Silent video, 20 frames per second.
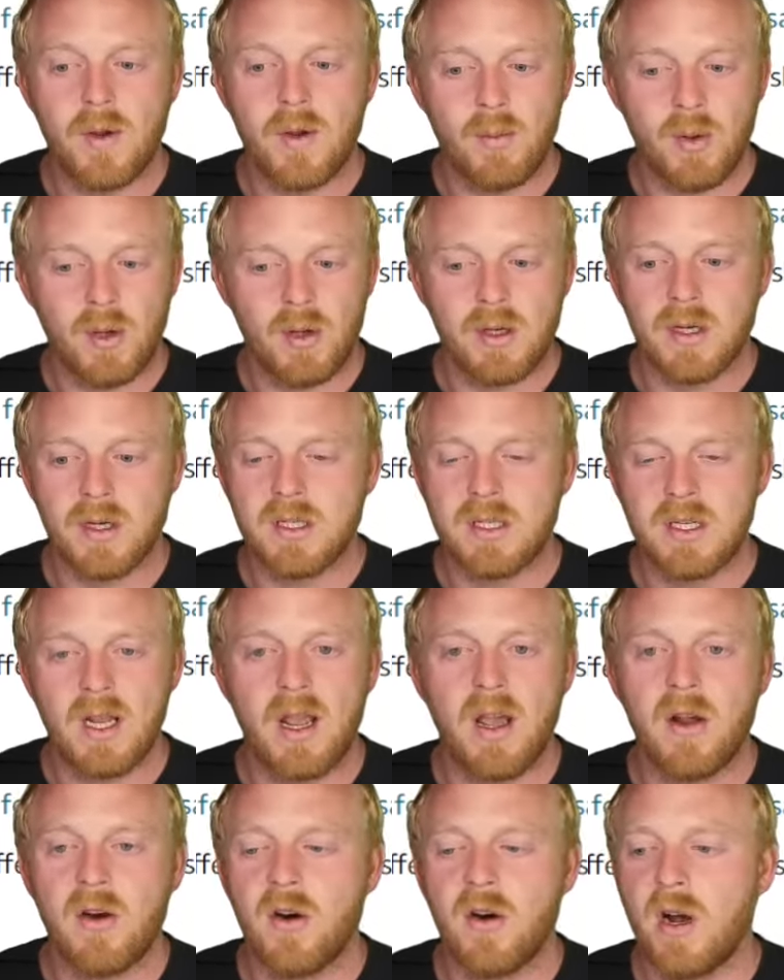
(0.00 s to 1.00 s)
I'm looking to stay
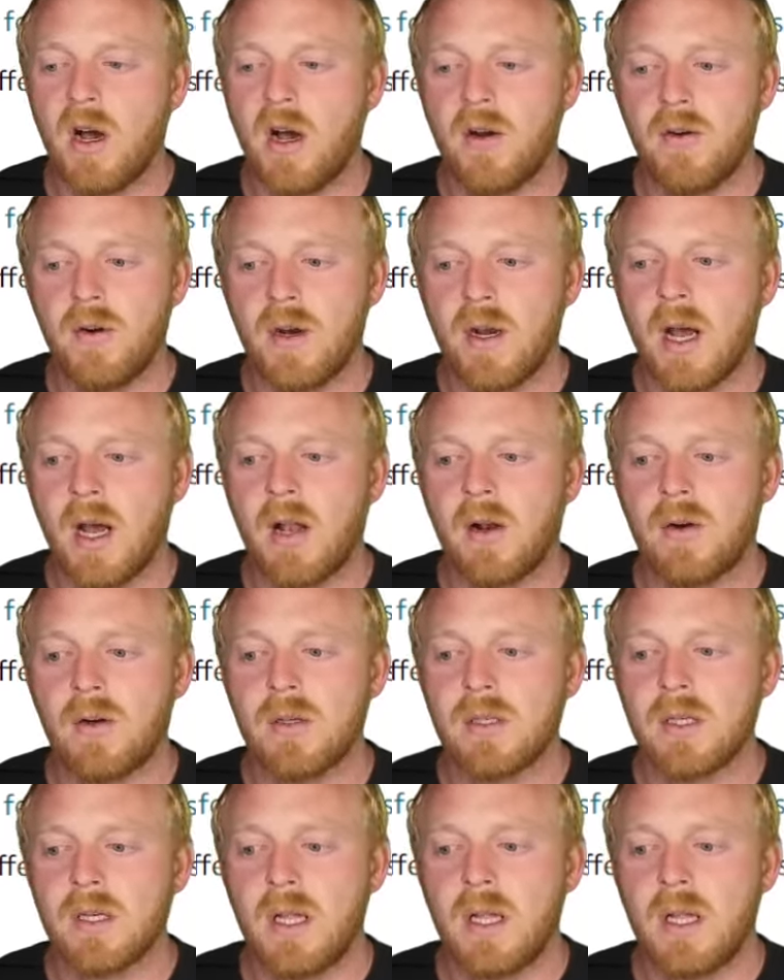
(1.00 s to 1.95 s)
under $100.